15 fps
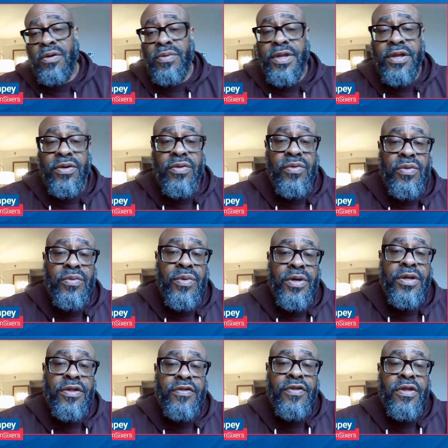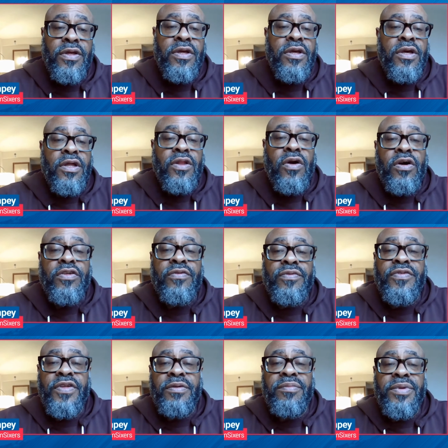don't care who it was, as long as it
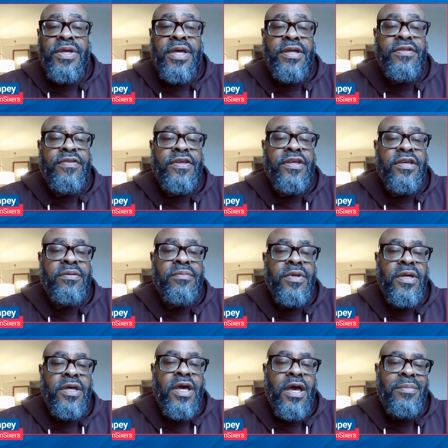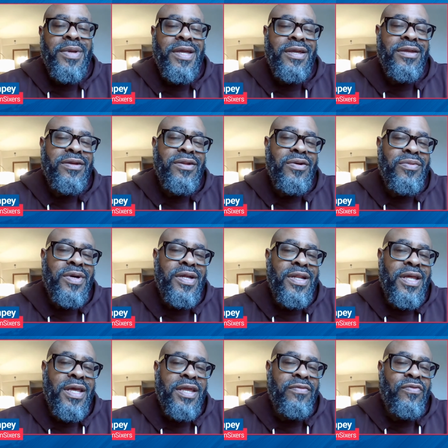was an N B A team. I mean, you know what?
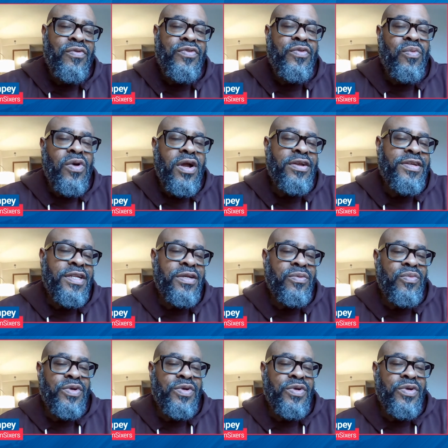Like, if it was the Washington